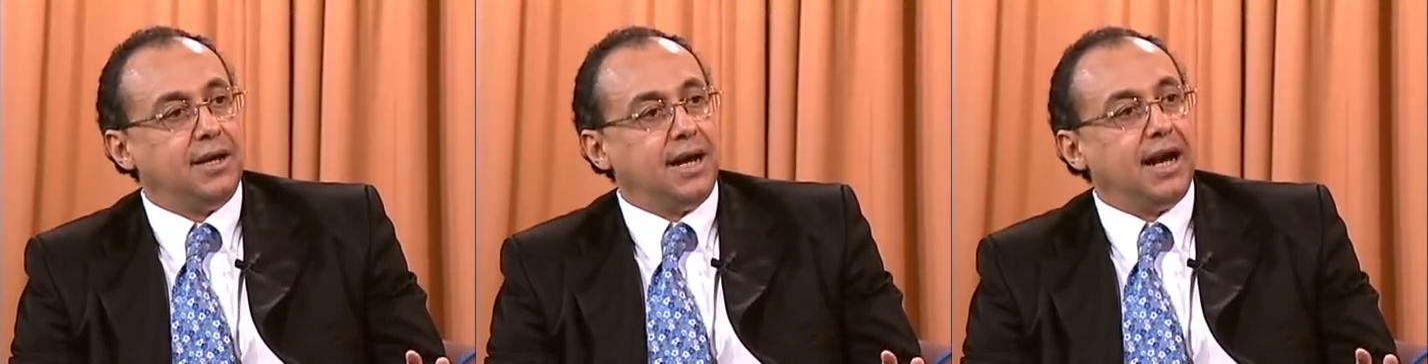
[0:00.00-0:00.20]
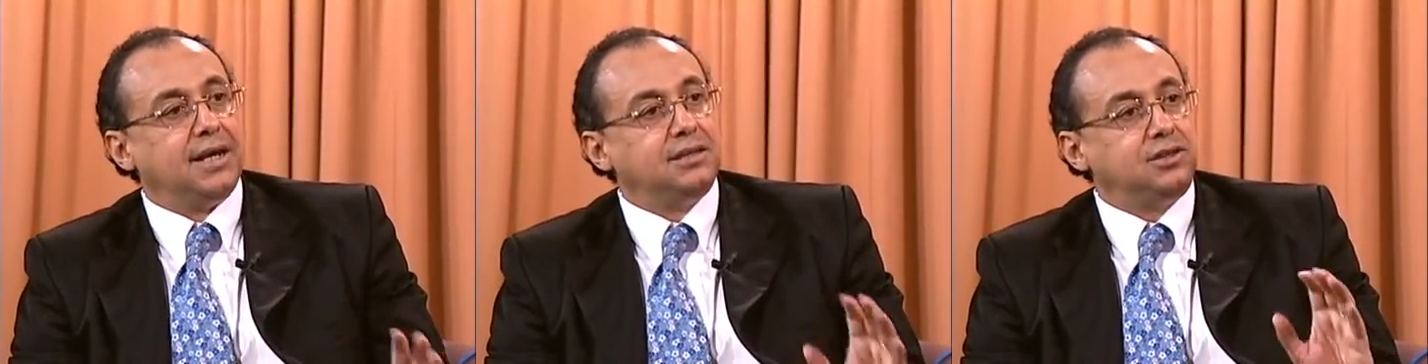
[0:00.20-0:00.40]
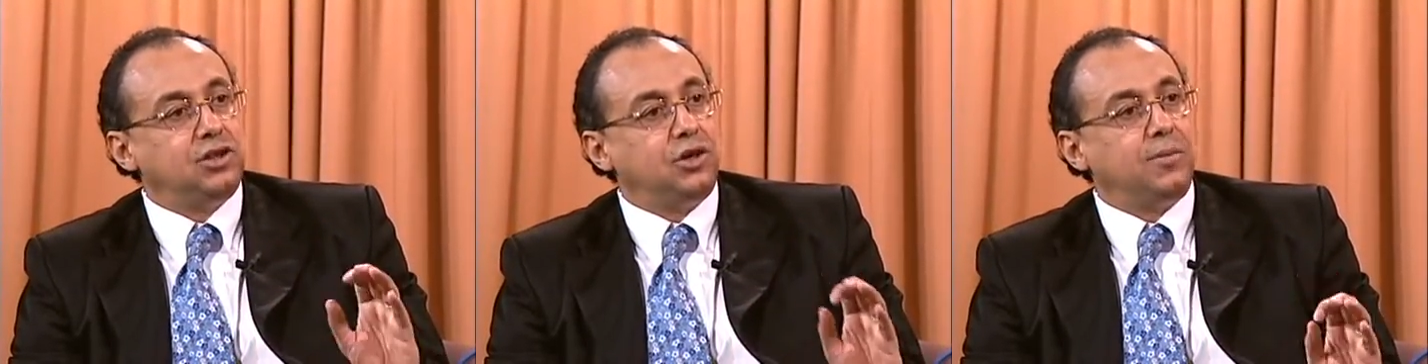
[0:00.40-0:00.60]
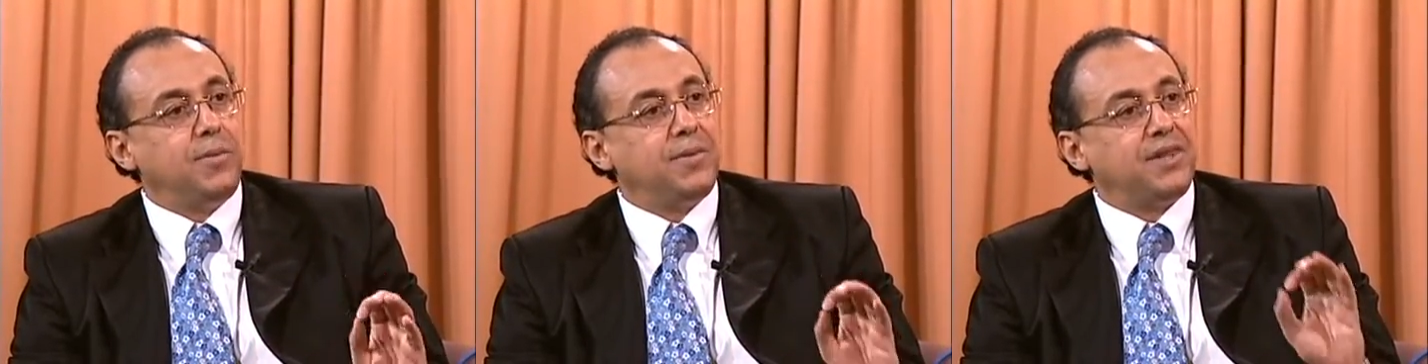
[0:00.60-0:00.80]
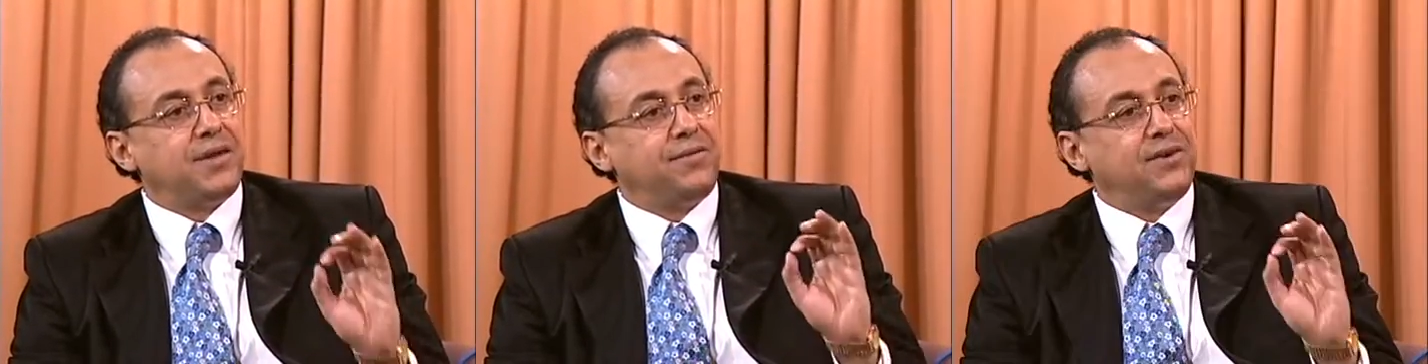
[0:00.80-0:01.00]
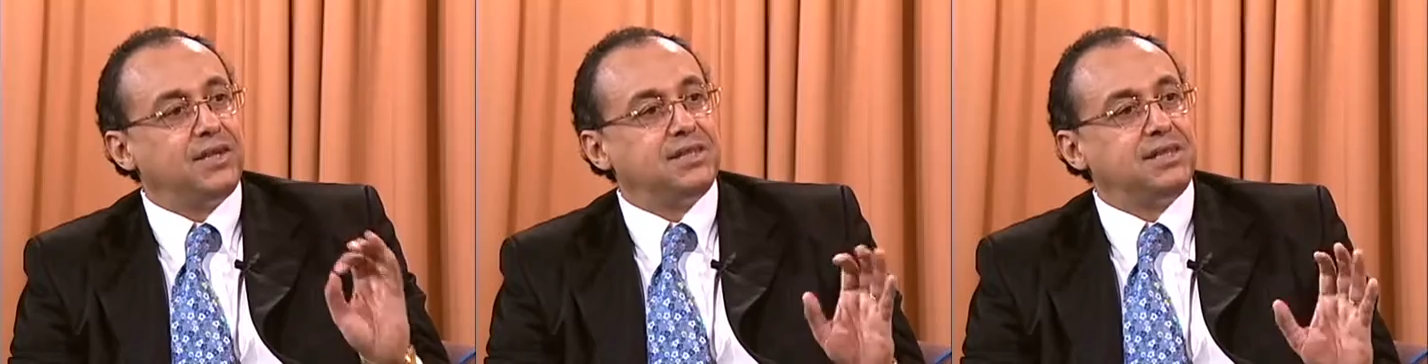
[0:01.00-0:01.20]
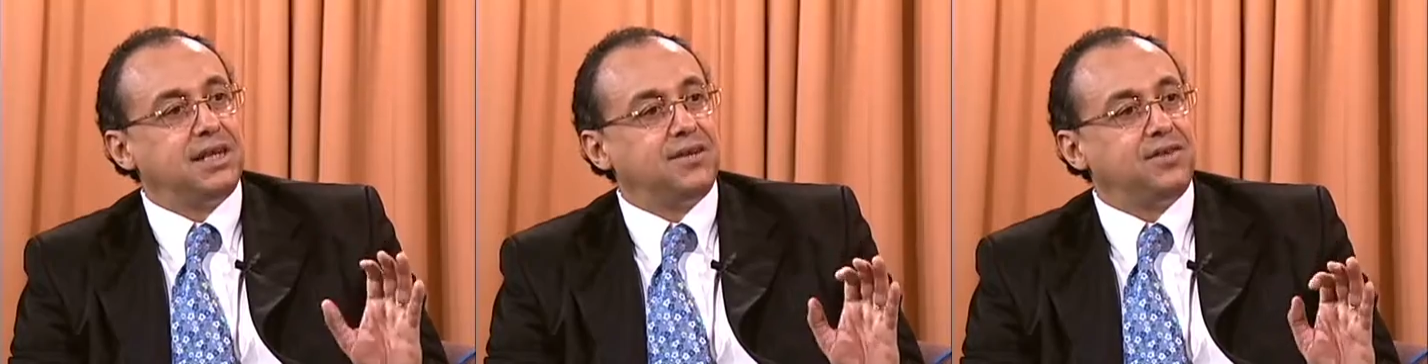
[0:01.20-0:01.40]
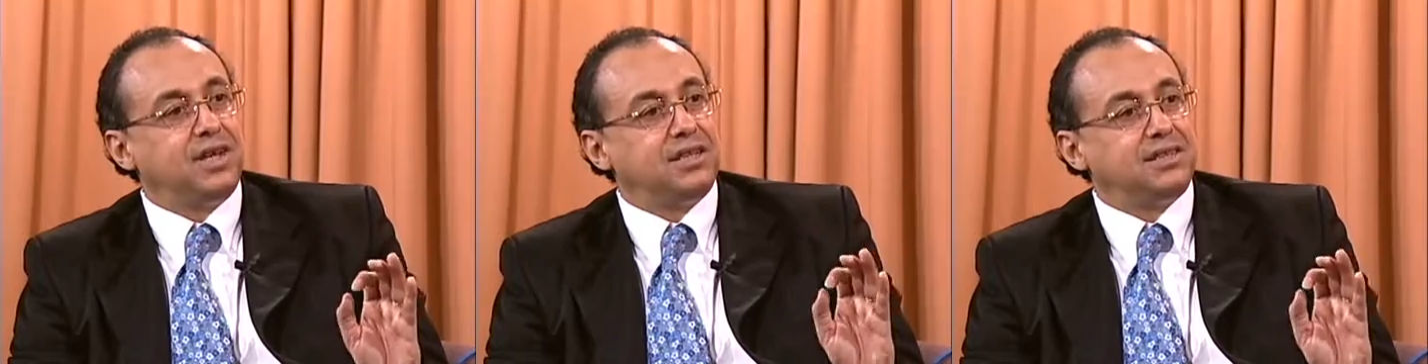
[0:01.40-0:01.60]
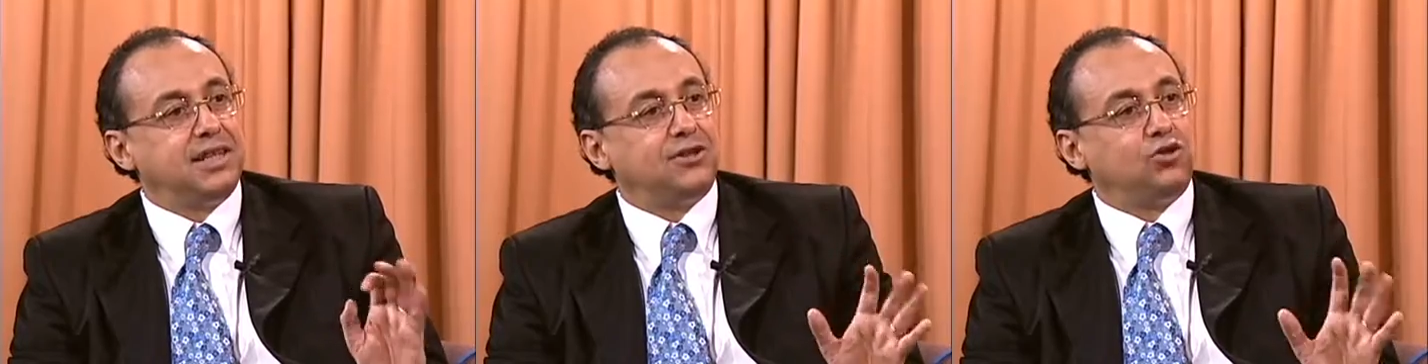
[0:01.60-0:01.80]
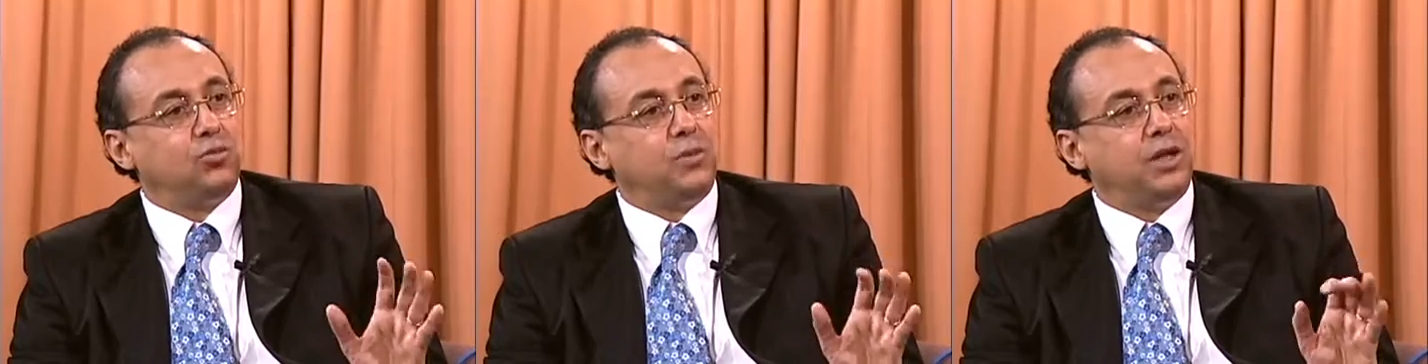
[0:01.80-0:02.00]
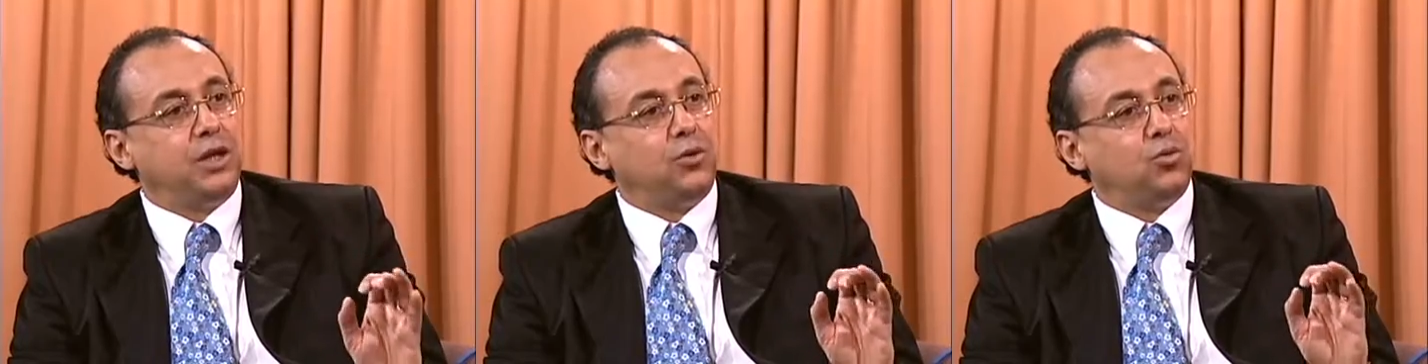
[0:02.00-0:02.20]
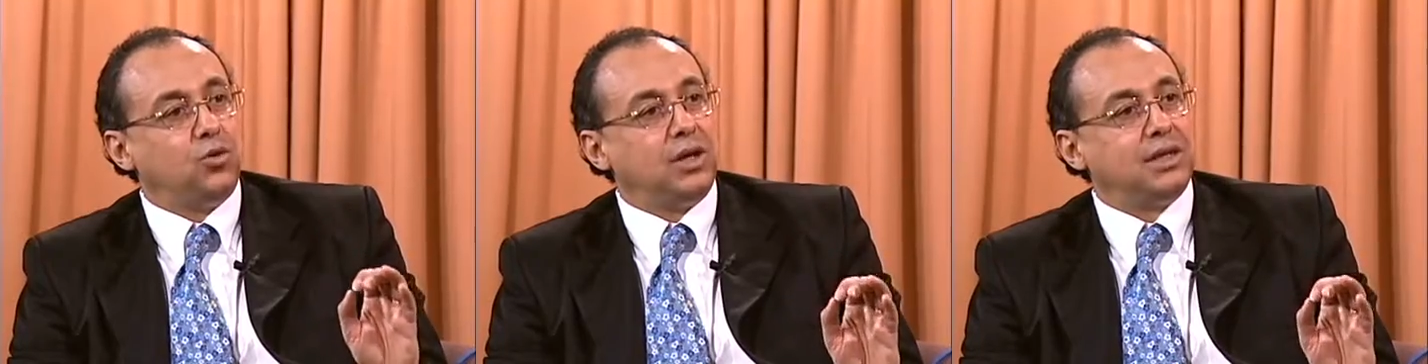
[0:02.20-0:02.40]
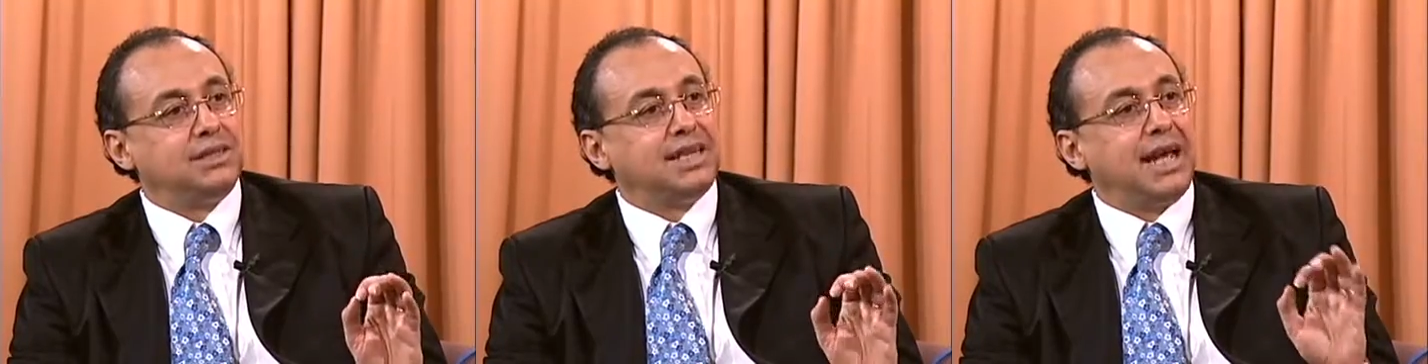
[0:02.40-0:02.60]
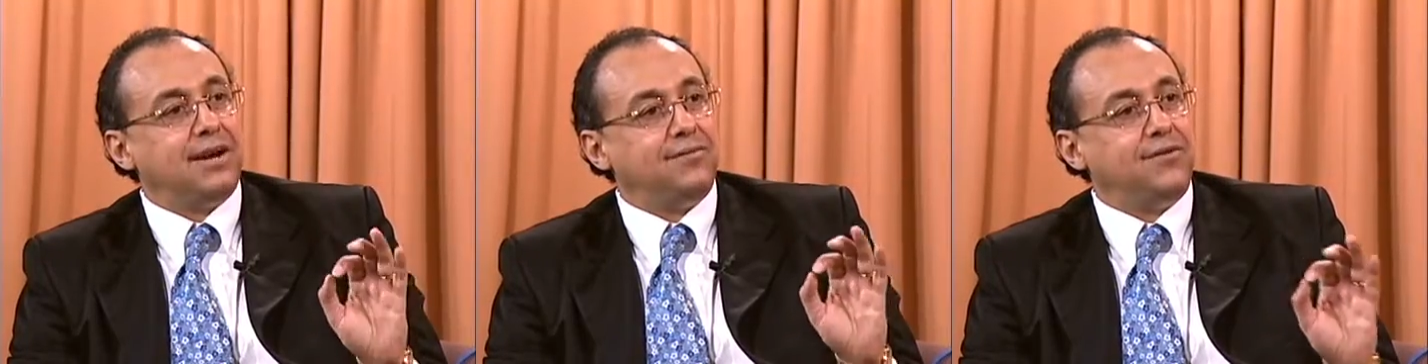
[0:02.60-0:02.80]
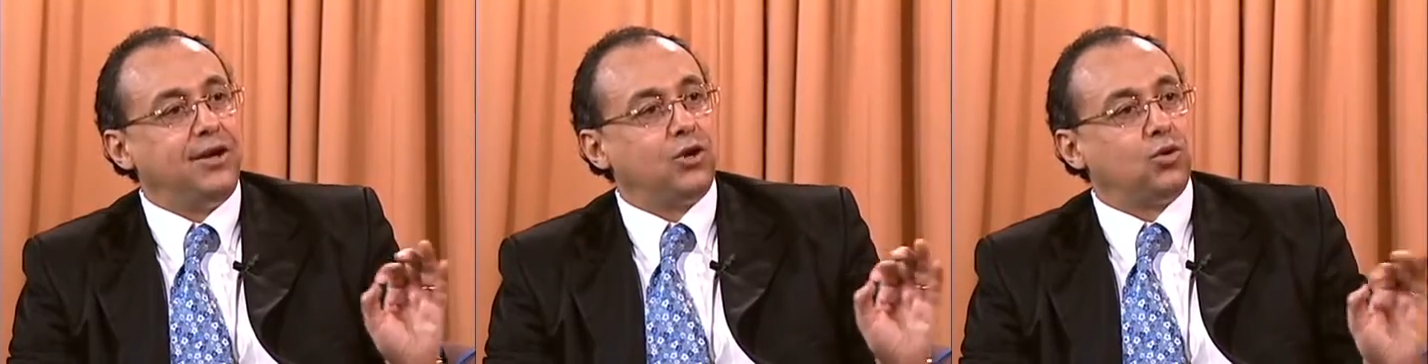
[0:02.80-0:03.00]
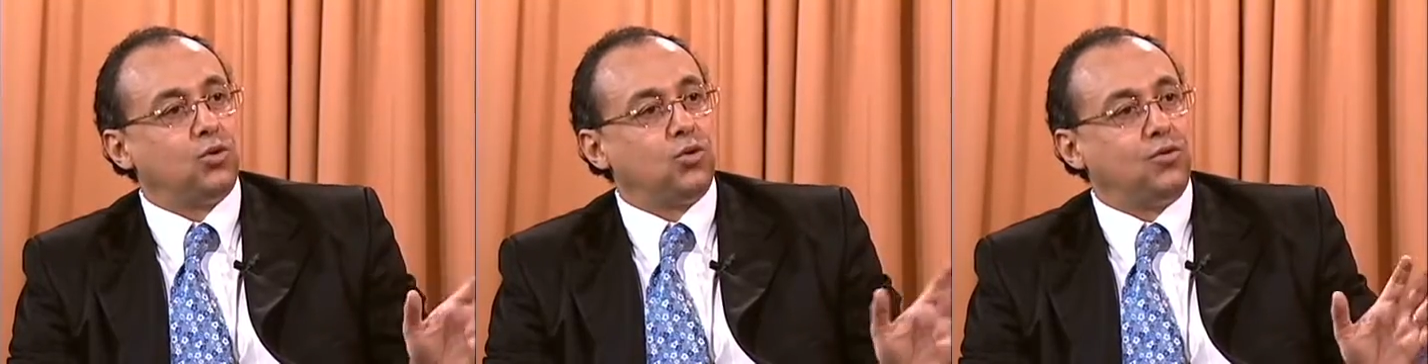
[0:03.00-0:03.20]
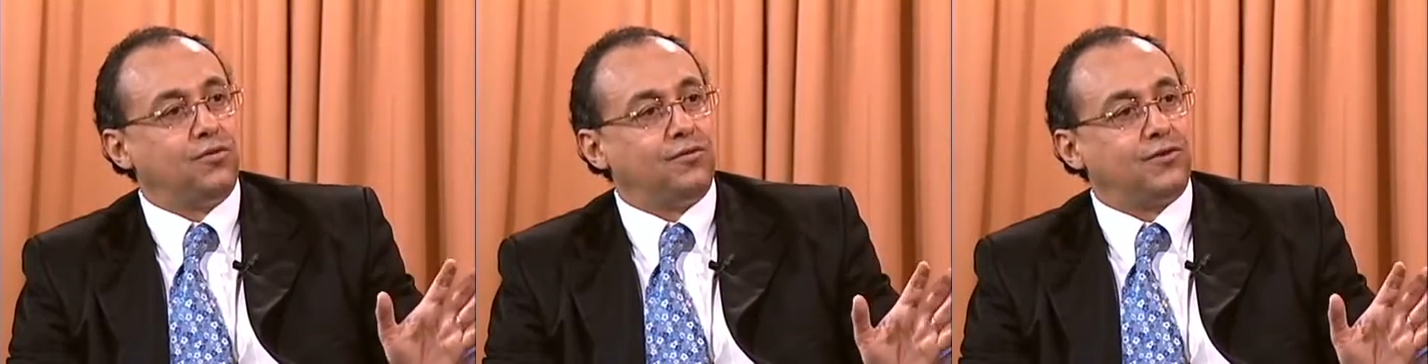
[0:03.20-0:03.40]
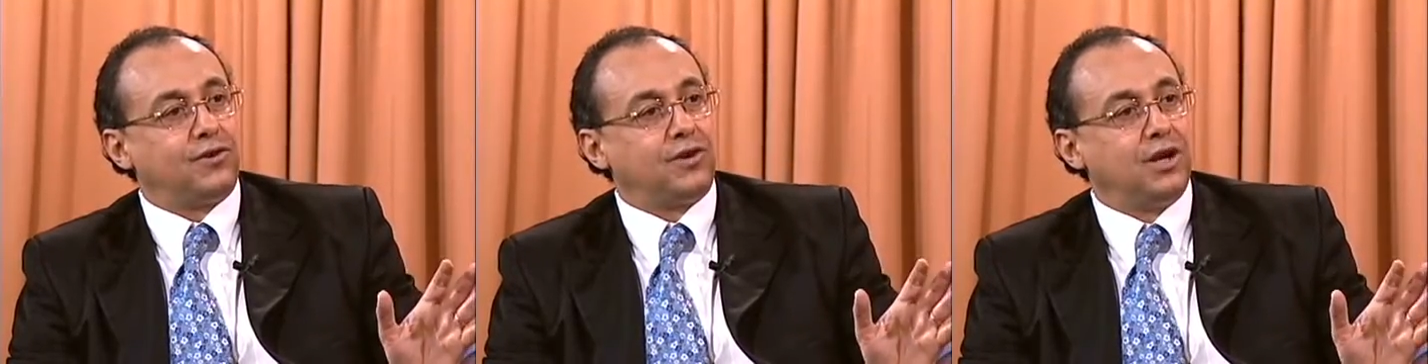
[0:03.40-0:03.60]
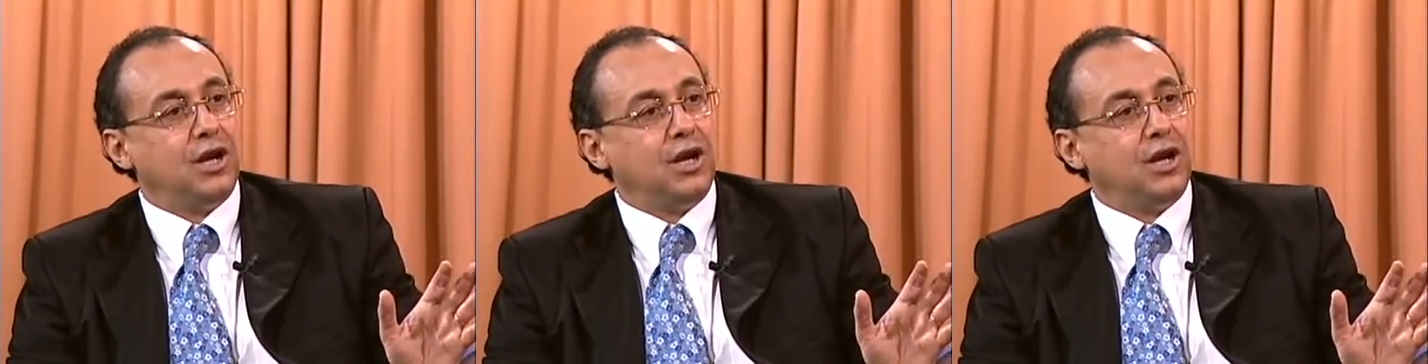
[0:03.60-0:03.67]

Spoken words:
I still remember the first thing they said to me was al-fikru kufr,